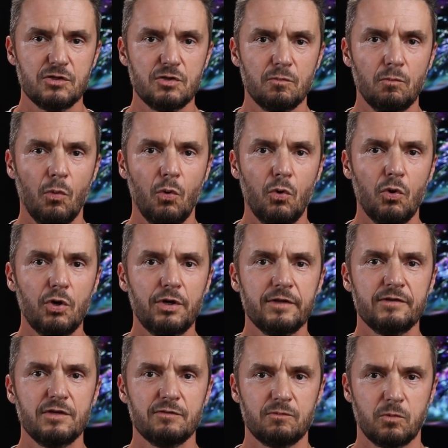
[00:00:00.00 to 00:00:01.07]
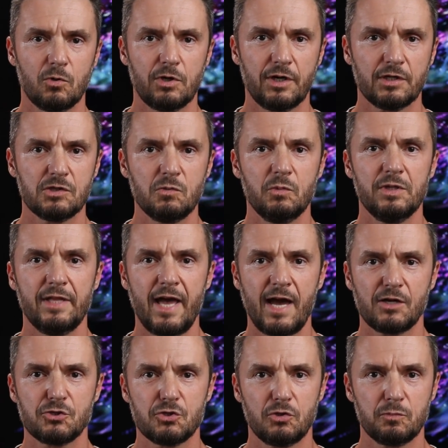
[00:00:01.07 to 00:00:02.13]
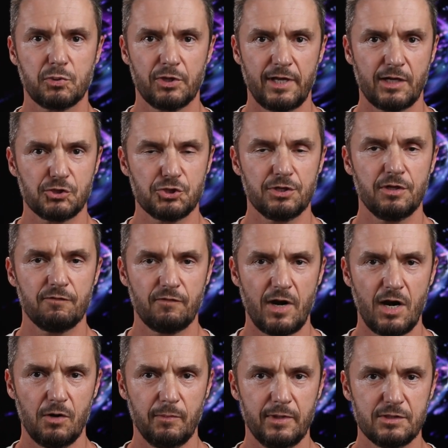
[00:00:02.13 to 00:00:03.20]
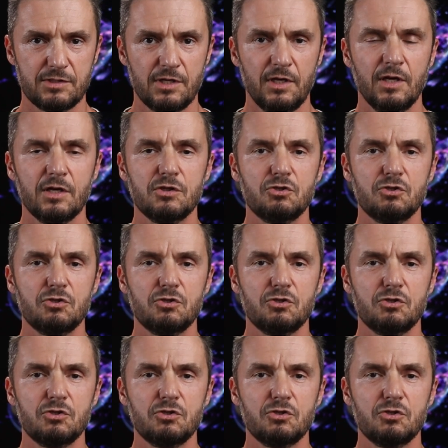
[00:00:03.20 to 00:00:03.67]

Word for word: The more you've worked with actual production environments,